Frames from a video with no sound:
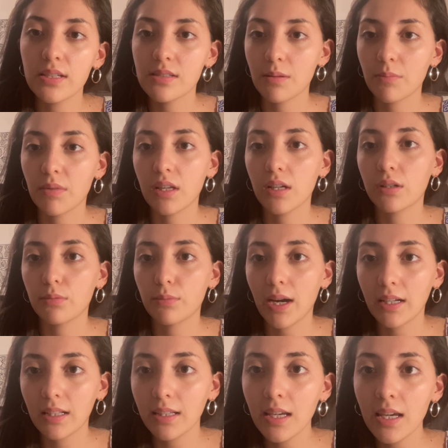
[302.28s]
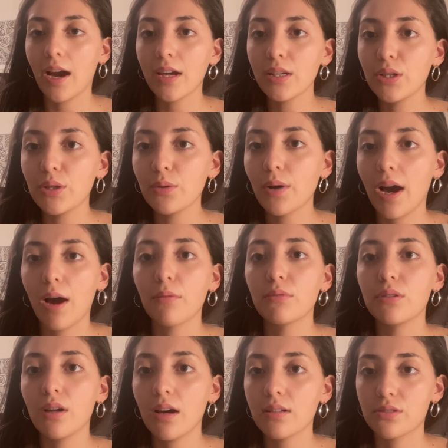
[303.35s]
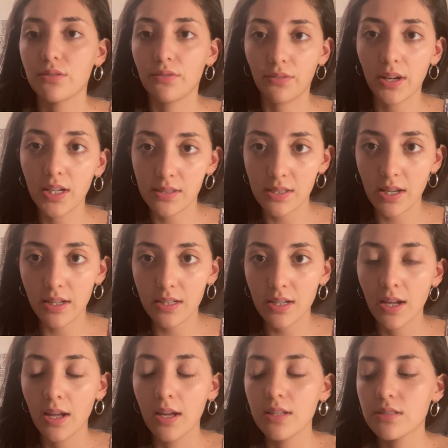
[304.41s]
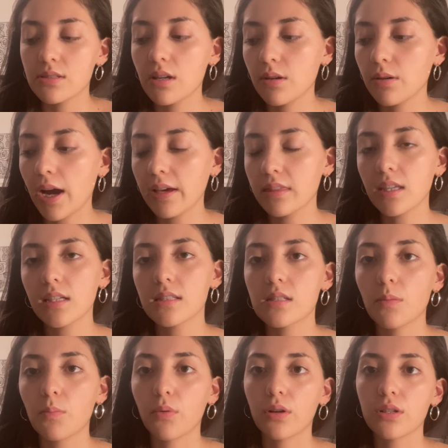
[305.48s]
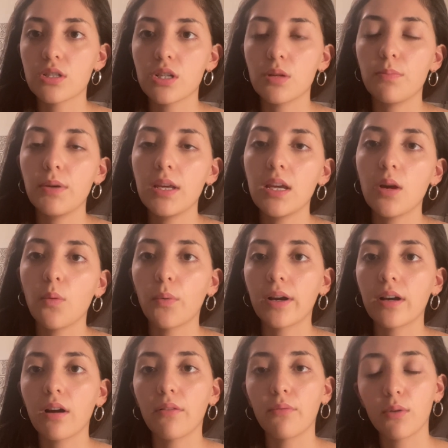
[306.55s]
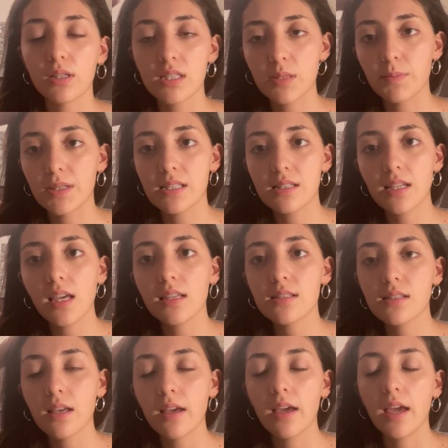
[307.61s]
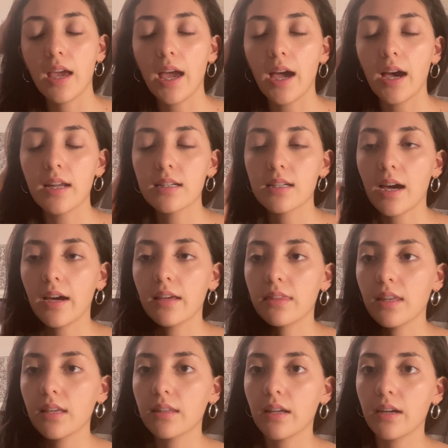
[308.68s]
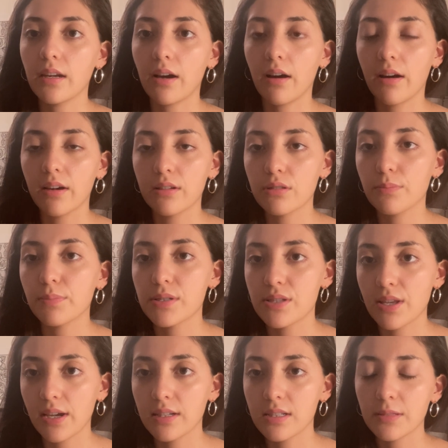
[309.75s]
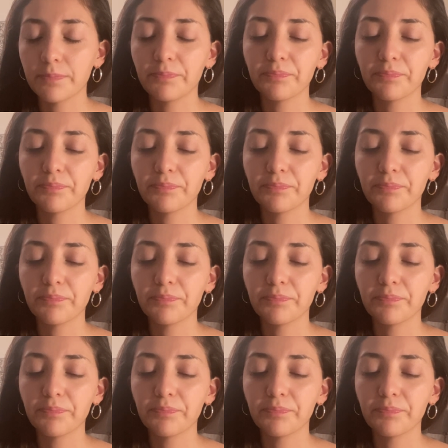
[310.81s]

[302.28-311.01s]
something correctly, I knew how not to phrase it. So I think it's important to be aware of one's mistakes, and I think that it 100%